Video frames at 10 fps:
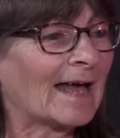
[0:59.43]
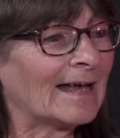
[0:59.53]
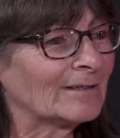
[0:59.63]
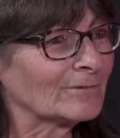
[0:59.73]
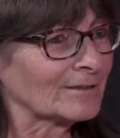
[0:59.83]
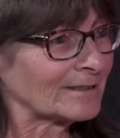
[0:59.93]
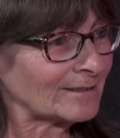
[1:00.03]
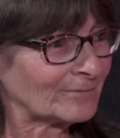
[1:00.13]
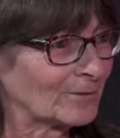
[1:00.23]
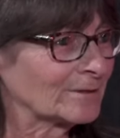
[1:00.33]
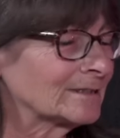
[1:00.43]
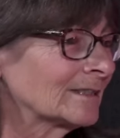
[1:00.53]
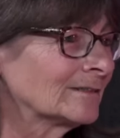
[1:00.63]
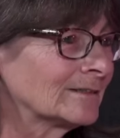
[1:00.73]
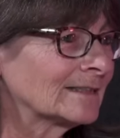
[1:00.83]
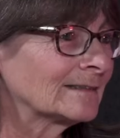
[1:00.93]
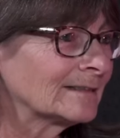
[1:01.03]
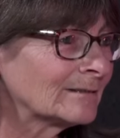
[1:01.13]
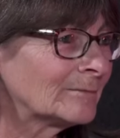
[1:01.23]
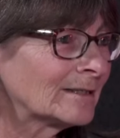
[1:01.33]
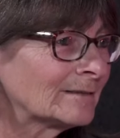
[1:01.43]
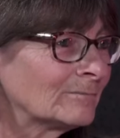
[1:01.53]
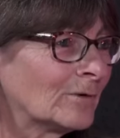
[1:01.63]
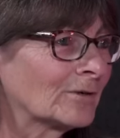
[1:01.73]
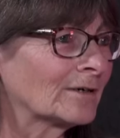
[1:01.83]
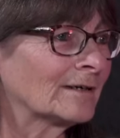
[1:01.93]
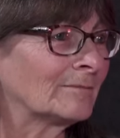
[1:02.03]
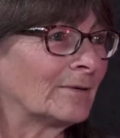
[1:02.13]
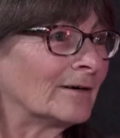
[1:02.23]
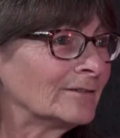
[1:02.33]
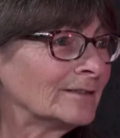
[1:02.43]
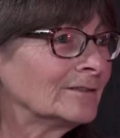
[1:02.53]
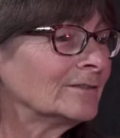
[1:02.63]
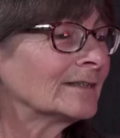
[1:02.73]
And we're looking forward to learning a little bit more about you.